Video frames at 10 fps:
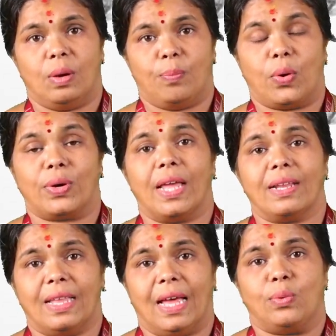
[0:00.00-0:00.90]

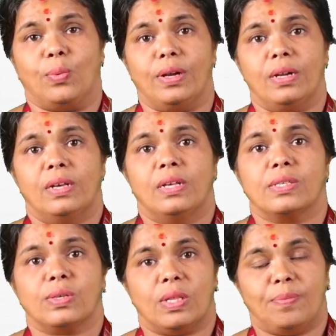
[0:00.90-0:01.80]
protect that one,
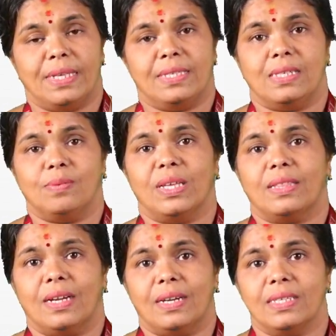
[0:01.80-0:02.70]
so the best
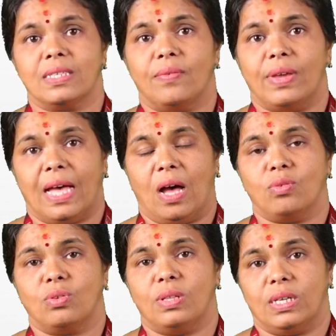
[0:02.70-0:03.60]
method is we
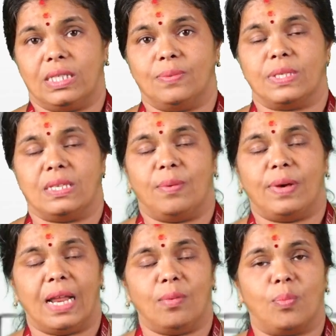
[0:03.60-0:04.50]
have to the ships, the
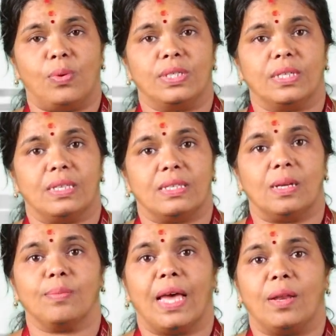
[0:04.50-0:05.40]
marine propulsion
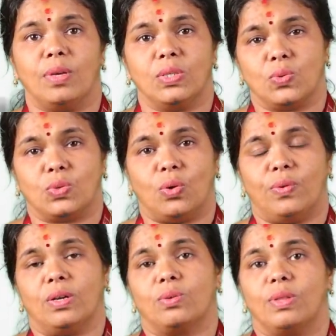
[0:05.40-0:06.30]
system can be switched
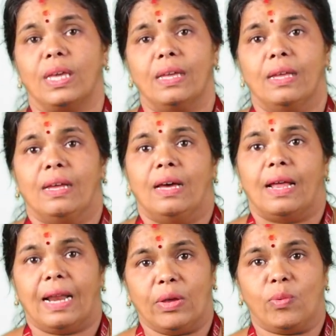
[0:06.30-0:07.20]
over to the
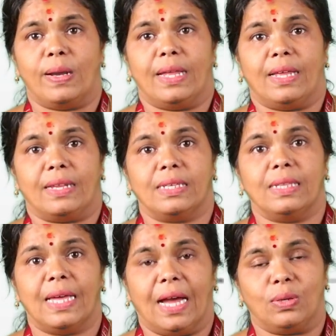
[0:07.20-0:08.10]
renewable
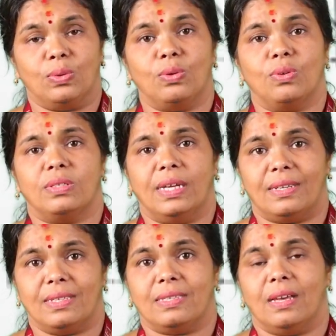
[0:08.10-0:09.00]
energy, that too,
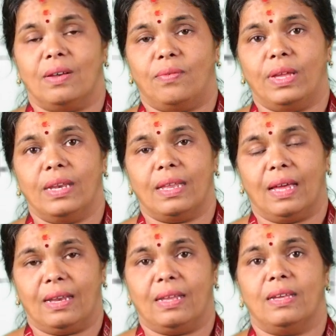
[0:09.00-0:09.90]
that is wind
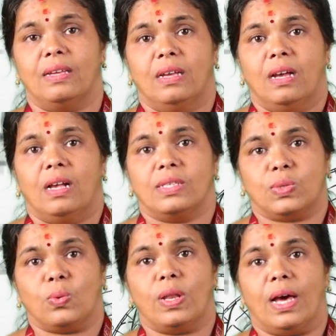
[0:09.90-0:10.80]
and
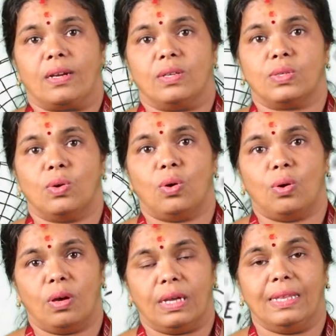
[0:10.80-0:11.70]
solar.
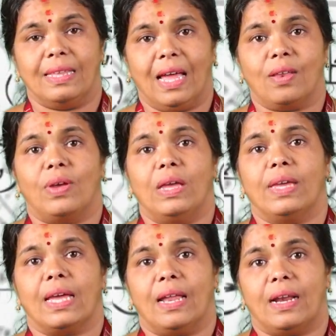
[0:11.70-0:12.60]
So in that way
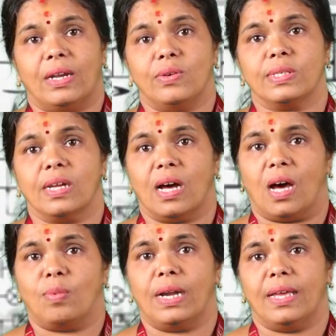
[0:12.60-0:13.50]
we can reduce the
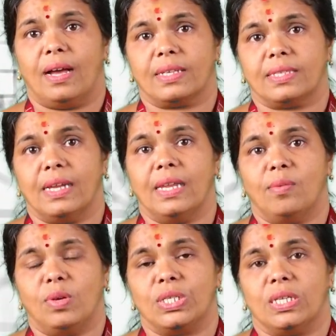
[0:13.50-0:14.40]
carbon dioxide
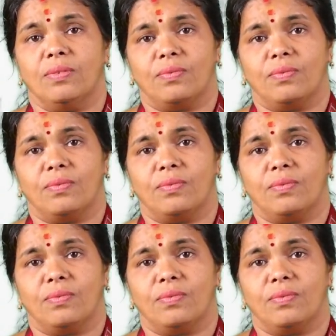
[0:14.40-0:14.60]
emission